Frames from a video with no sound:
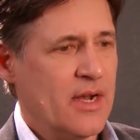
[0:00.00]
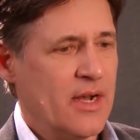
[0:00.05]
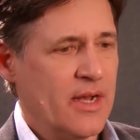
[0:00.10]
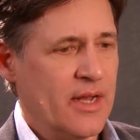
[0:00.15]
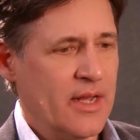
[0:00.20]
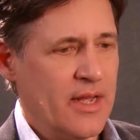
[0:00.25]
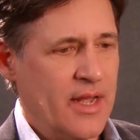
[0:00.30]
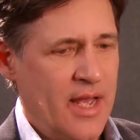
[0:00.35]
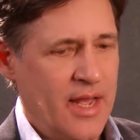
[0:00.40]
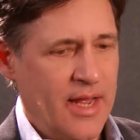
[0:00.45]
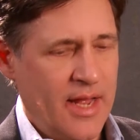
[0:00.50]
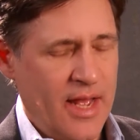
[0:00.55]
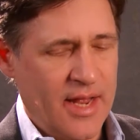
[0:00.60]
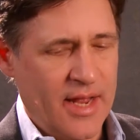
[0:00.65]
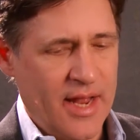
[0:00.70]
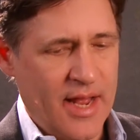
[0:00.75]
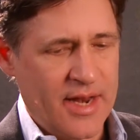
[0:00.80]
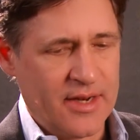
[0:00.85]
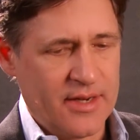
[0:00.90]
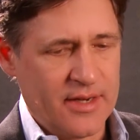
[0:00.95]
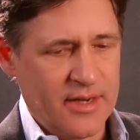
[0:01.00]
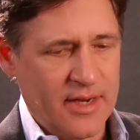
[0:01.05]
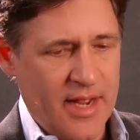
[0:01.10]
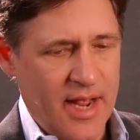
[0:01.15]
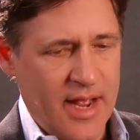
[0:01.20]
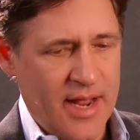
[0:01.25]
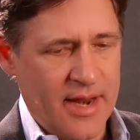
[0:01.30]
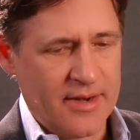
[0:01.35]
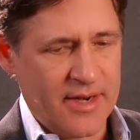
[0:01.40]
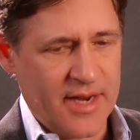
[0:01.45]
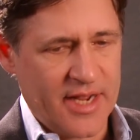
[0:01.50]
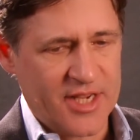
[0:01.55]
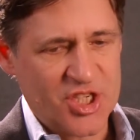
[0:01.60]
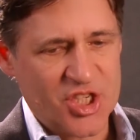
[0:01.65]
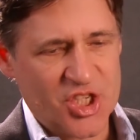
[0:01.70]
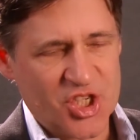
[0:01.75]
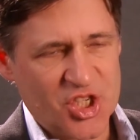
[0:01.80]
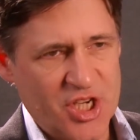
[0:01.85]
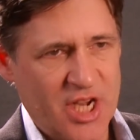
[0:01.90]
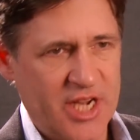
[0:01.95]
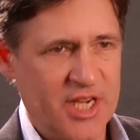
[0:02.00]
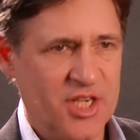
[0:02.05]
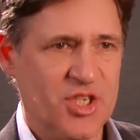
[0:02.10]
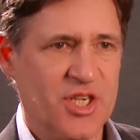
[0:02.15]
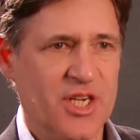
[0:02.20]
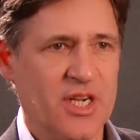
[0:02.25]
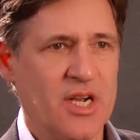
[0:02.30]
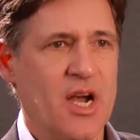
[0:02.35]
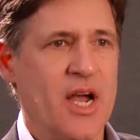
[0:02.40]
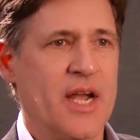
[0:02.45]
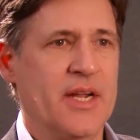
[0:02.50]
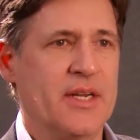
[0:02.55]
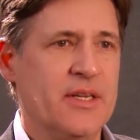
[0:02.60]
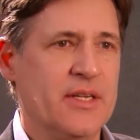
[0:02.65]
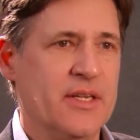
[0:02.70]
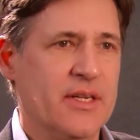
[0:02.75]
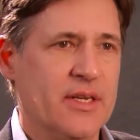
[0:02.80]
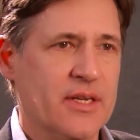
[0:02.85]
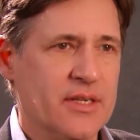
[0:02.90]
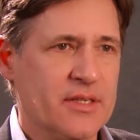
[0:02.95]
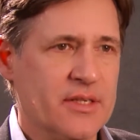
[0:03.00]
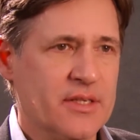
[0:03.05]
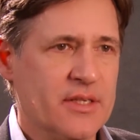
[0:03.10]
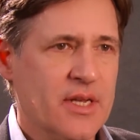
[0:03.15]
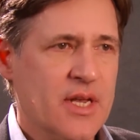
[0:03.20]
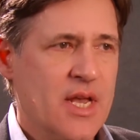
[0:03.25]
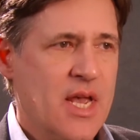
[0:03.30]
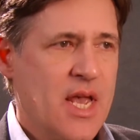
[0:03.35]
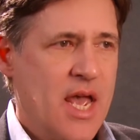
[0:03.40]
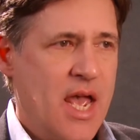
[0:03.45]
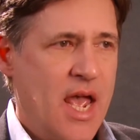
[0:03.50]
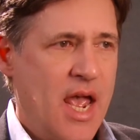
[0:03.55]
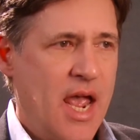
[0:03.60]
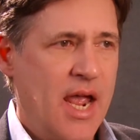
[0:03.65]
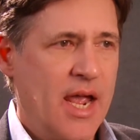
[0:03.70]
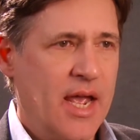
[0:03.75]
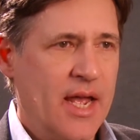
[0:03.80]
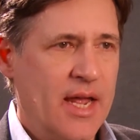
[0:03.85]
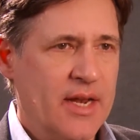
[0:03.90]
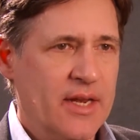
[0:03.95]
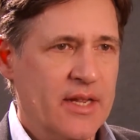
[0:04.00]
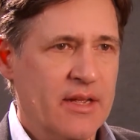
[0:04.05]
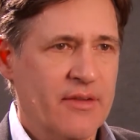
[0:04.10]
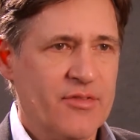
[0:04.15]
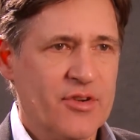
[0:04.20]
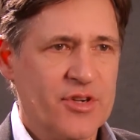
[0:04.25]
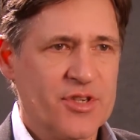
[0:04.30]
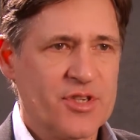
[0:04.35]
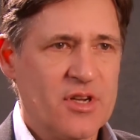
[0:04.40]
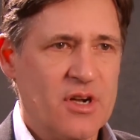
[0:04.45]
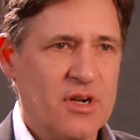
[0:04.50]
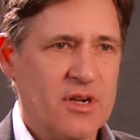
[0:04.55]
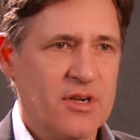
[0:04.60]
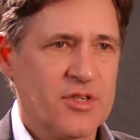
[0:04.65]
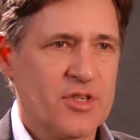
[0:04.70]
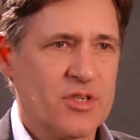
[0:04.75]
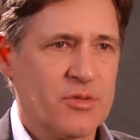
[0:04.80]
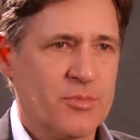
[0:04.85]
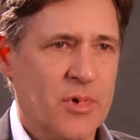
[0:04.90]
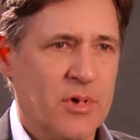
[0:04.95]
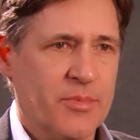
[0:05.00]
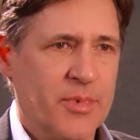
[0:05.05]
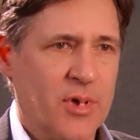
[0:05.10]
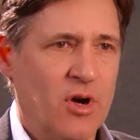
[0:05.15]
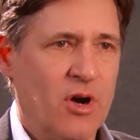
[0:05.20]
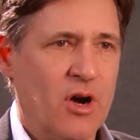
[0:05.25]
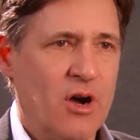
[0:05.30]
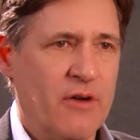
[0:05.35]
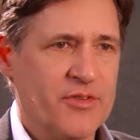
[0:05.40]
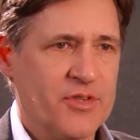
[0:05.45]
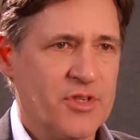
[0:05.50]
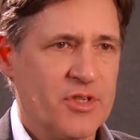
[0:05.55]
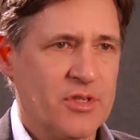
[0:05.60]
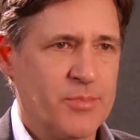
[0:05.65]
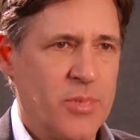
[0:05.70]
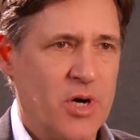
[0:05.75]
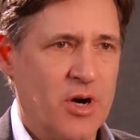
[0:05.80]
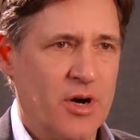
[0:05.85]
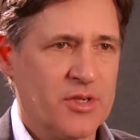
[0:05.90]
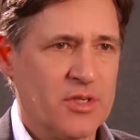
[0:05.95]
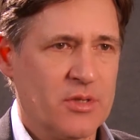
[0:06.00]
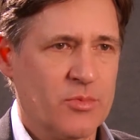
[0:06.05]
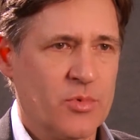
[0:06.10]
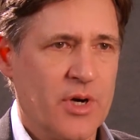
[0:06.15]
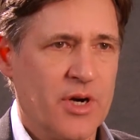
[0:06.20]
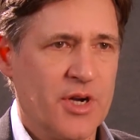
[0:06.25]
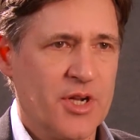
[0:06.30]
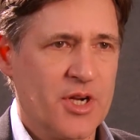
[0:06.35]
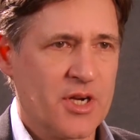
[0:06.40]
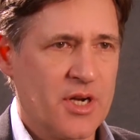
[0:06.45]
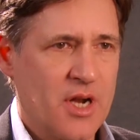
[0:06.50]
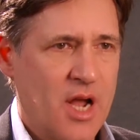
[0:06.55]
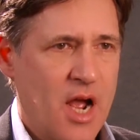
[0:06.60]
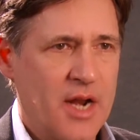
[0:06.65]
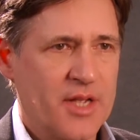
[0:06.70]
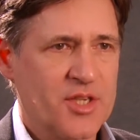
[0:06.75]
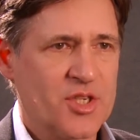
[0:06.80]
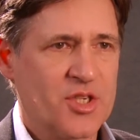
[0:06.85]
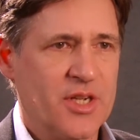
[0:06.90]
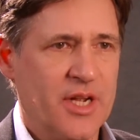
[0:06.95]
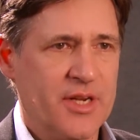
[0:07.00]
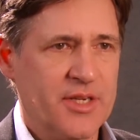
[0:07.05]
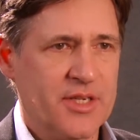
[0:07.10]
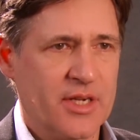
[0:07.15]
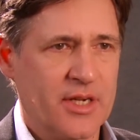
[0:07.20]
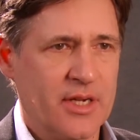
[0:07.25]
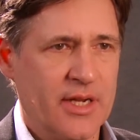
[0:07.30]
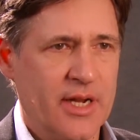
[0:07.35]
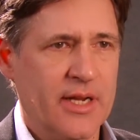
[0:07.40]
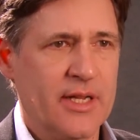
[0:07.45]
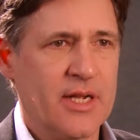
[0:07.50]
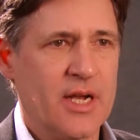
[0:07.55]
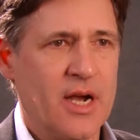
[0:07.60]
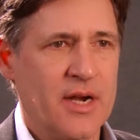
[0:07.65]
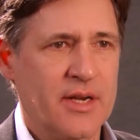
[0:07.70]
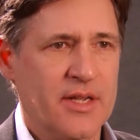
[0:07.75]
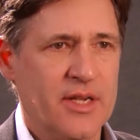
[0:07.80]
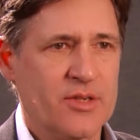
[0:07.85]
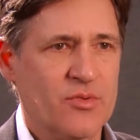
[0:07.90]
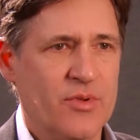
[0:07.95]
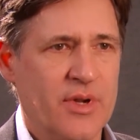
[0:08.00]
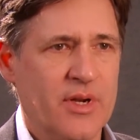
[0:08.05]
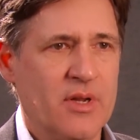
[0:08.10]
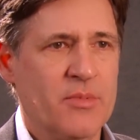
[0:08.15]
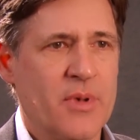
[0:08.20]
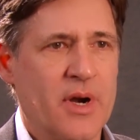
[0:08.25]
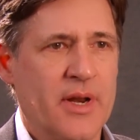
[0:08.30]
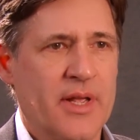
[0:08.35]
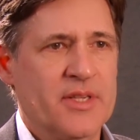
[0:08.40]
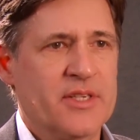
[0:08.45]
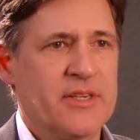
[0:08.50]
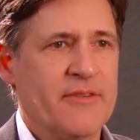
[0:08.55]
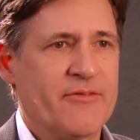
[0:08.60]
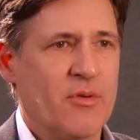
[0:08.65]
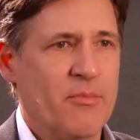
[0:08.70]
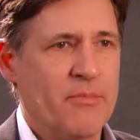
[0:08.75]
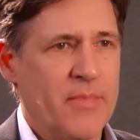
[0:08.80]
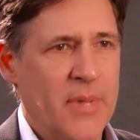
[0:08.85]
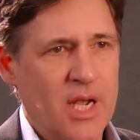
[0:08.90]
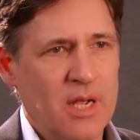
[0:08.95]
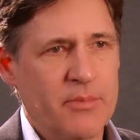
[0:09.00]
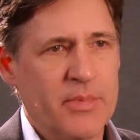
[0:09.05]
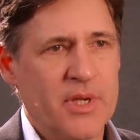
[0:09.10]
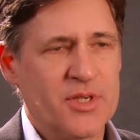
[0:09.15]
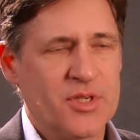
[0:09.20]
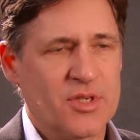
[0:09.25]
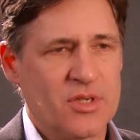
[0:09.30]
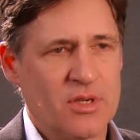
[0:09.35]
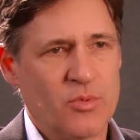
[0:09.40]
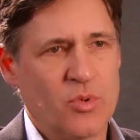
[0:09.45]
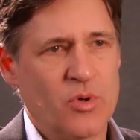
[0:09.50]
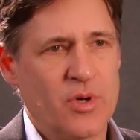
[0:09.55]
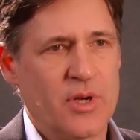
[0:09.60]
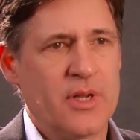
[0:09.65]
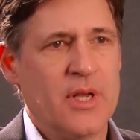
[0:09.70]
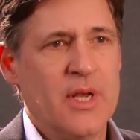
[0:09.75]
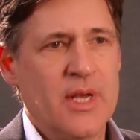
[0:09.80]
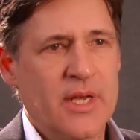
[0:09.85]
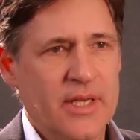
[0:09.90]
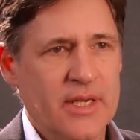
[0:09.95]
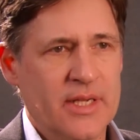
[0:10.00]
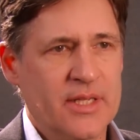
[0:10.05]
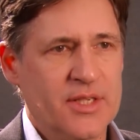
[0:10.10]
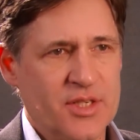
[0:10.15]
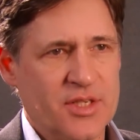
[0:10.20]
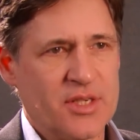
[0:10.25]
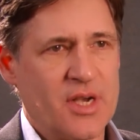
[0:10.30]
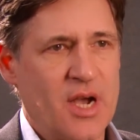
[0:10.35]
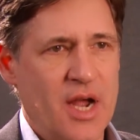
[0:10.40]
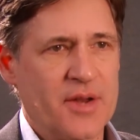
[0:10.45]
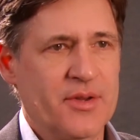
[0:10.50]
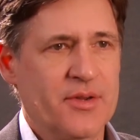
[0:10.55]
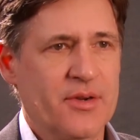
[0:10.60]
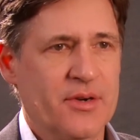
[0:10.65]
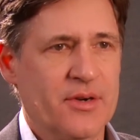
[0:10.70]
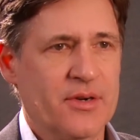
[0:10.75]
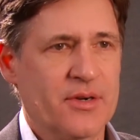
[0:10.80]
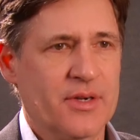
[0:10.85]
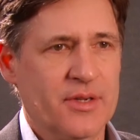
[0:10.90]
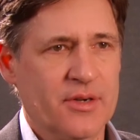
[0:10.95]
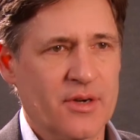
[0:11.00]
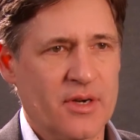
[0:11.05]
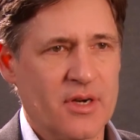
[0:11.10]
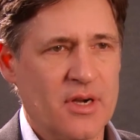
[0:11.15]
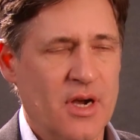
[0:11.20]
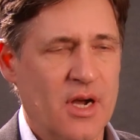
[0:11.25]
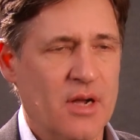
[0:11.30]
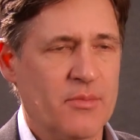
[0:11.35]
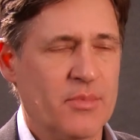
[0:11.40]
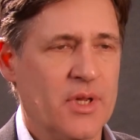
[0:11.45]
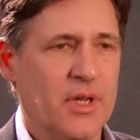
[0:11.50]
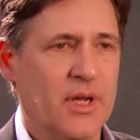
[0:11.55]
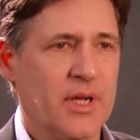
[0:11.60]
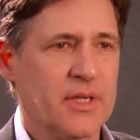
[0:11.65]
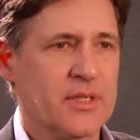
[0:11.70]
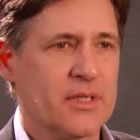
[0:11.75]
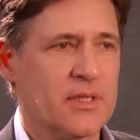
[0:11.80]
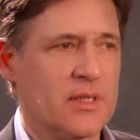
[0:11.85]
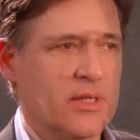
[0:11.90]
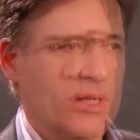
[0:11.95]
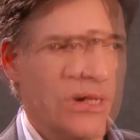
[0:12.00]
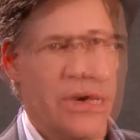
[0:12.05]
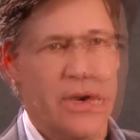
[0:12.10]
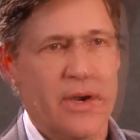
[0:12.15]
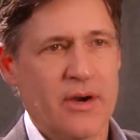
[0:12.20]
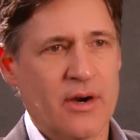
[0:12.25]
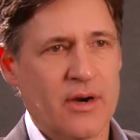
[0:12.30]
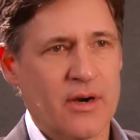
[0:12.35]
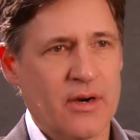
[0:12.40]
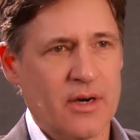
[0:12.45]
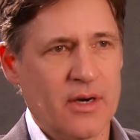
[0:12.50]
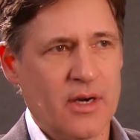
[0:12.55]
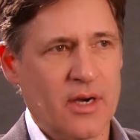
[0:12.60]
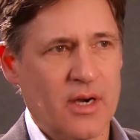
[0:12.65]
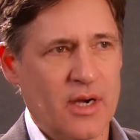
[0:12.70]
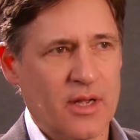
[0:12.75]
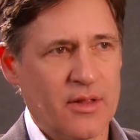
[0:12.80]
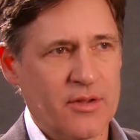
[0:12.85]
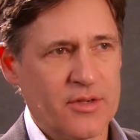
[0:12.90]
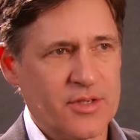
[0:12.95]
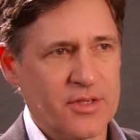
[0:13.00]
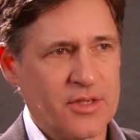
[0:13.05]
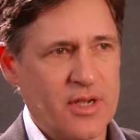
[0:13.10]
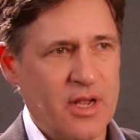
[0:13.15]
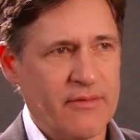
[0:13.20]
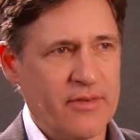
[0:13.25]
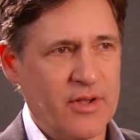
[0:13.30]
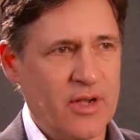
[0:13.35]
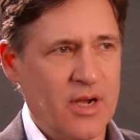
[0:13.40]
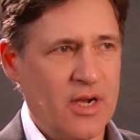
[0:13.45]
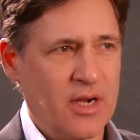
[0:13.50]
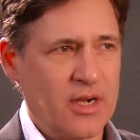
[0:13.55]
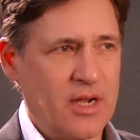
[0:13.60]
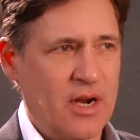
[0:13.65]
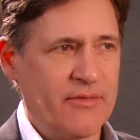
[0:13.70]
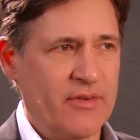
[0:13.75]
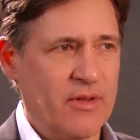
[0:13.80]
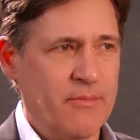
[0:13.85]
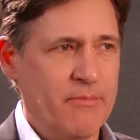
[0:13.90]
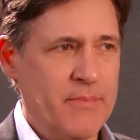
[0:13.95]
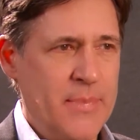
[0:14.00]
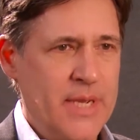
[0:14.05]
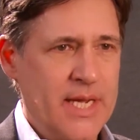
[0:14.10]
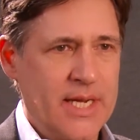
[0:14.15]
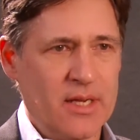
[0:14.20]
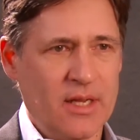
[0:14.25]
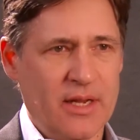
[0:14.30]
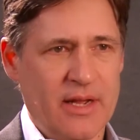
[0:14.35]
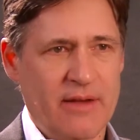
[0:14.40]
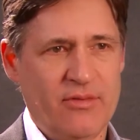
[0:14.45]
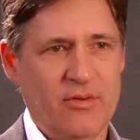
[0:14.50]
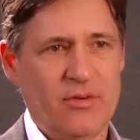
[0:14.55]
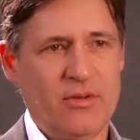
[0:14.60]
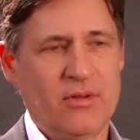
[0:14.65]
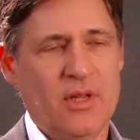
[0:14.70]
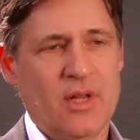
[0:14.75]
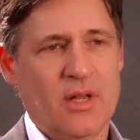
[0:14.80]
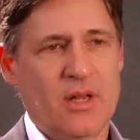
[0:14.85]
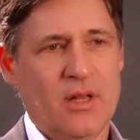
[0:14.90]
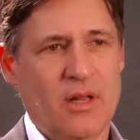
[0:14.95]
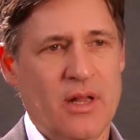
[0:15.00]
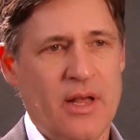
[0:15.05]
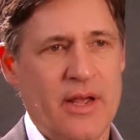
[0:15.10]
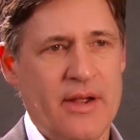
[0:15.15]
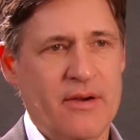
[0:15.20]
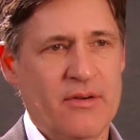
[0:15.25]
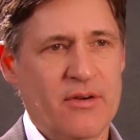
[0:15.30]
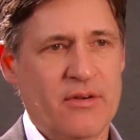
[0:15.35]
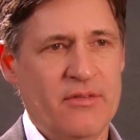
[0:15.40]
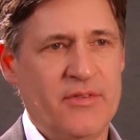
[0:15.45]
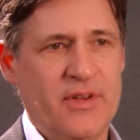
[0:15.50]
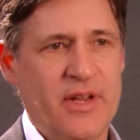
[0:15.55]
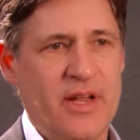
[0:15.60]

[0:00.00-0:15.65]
and exchanging ideas. And if you're stuck in a suburban office park somewhere, you're not exchanging any ideas with anybody except for maybe someone inside your complex, where there's kind of a mid-level layer of